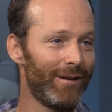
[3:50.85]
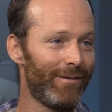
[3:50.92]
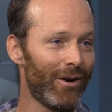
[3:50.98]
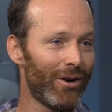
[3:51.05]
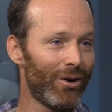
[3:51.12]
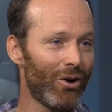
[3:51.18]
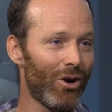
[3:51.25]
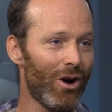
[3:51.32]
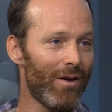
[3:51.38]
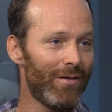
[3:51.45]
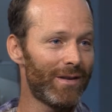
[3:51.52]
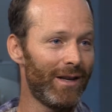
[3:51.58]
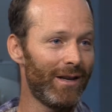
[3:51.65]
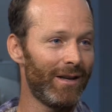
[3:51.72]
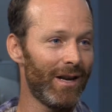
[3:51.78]
the
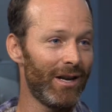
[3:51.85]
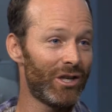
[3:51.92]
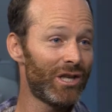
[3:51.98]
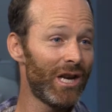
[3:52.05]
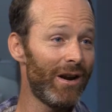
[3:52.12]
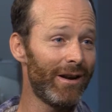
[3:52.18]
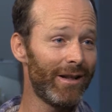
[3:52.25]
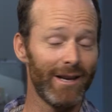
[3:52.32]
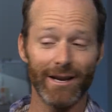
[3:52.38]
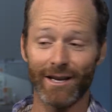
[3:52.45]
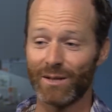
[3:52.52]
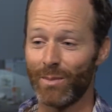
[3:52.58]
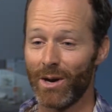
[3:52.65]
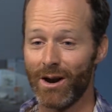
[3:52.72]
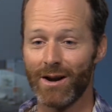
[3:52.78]
photographs and sharing their
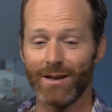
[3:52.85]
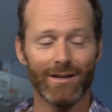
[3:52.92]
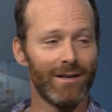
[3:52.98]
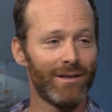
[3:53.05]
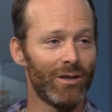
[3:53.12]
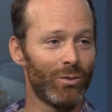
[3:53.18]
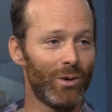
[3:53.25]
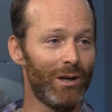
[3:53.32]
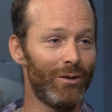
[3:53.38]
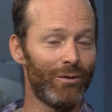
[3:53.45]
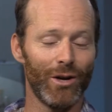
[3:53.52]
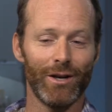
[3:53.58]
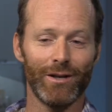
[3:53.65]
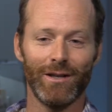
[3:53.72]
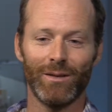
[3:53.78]
experiences as well of
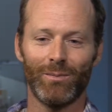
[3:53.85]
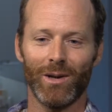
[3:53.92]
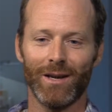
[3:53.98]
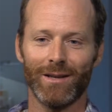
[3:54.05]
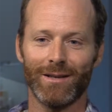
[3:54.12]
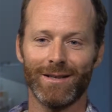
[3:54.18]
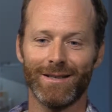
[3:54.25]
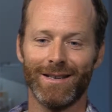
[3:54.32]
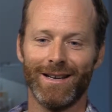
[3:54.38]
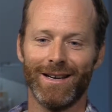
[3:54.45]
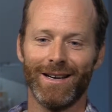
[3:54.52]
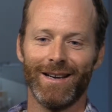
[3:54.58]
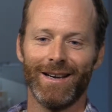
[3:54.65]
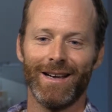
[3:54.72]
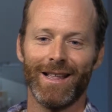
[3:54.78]
going to these places,
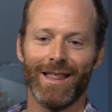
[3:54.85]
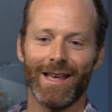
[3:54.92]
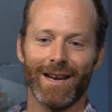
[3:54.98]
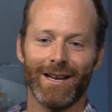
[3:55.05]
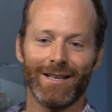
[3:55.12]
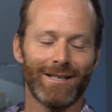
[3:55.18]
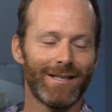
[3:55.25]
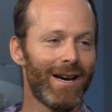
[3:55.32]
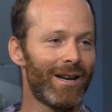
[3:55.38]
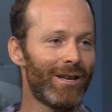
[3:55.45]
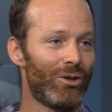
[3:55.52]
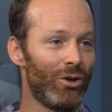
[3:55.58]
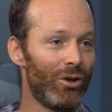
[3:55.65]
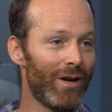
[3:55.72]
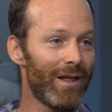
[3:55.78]
that I decided
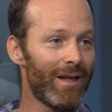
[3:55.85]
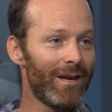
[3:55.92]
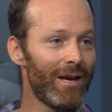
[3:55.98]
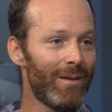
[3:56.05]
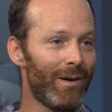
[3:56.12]
to do another year.